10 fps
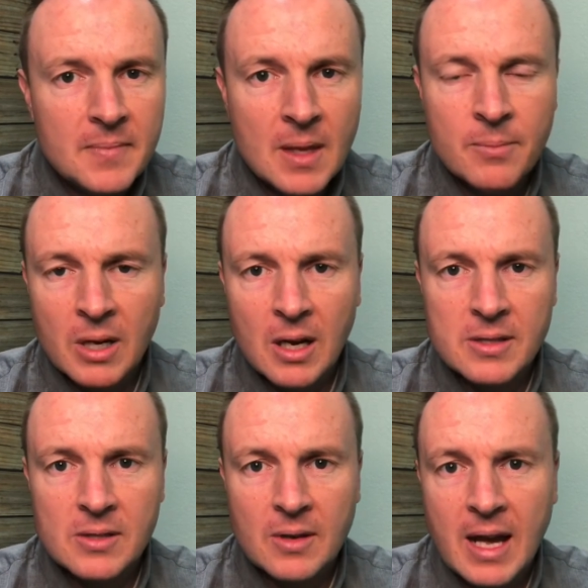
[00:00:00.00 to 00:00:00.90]
but
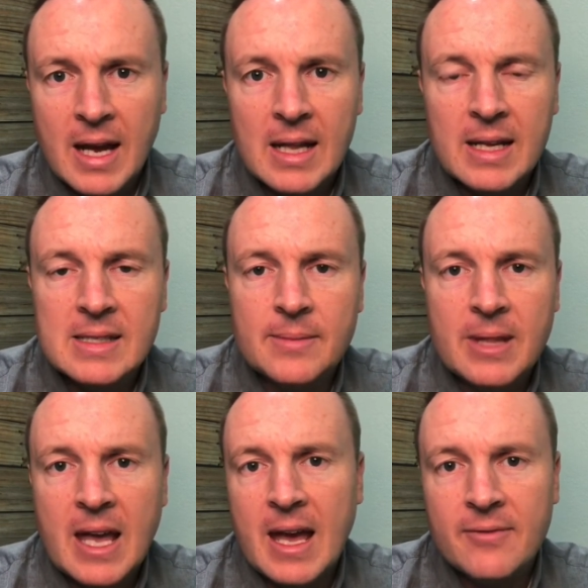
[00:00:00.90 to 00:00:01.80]
also to highlight some of
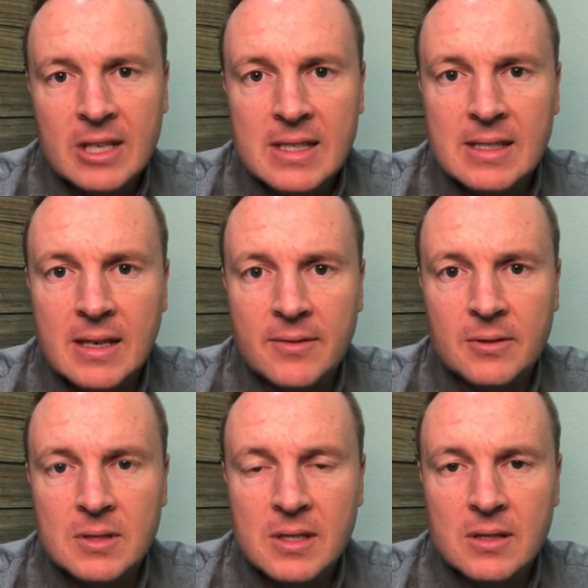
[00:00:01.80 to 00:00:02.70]
the advocacy
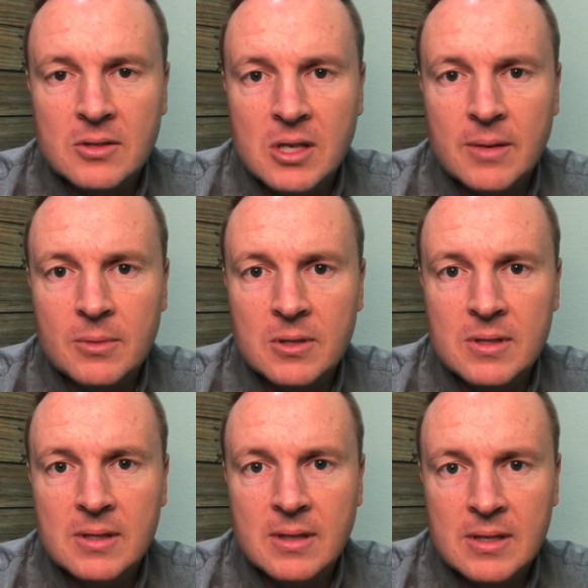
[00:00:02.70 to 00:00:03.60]
efforts that your chamber
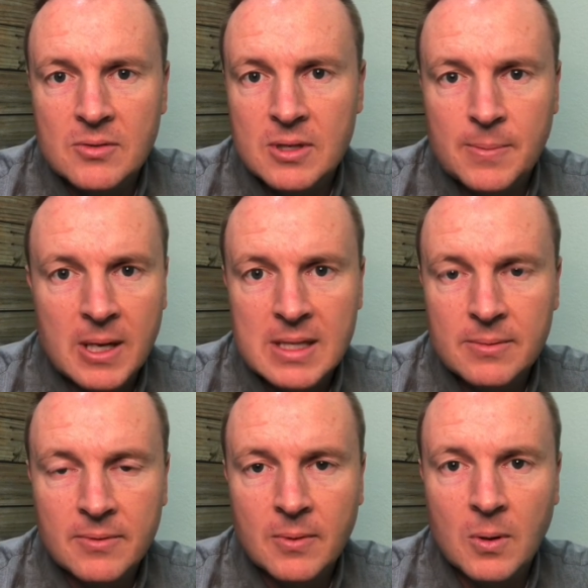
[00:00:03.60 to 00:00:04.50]
is
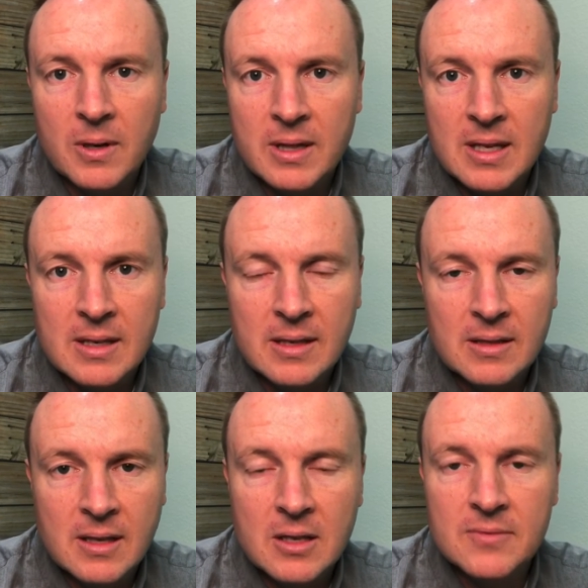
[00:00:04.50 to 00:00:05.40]
responsible for and that
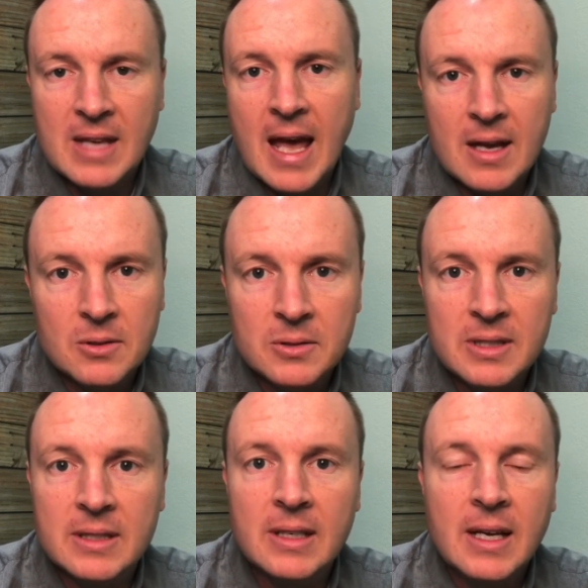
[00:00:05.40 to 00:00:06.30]
you've tackled
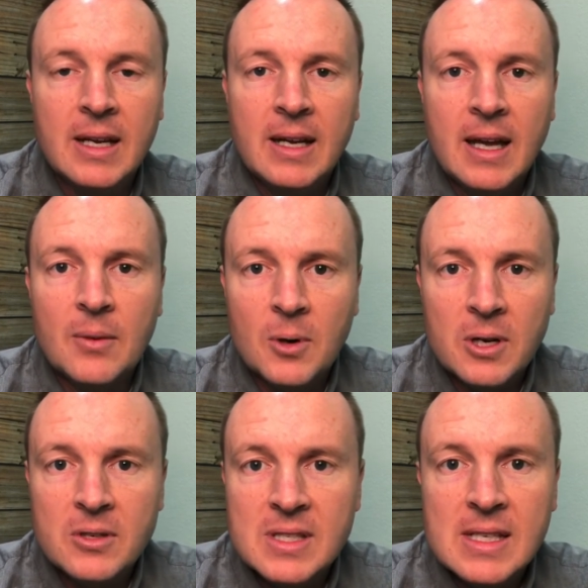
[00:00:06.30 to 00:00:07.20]
and where
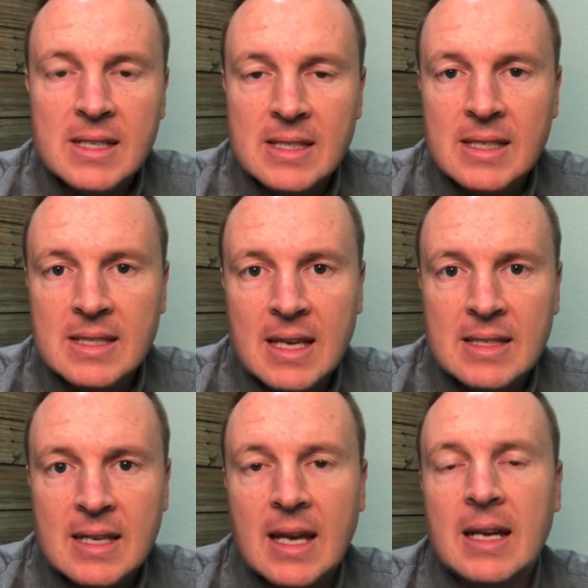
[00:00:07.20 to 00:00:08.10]
you're seeing
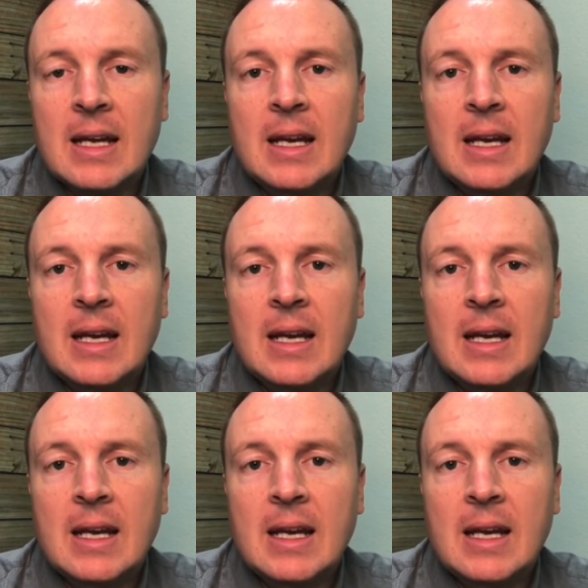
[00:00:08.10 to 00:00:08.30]
success at.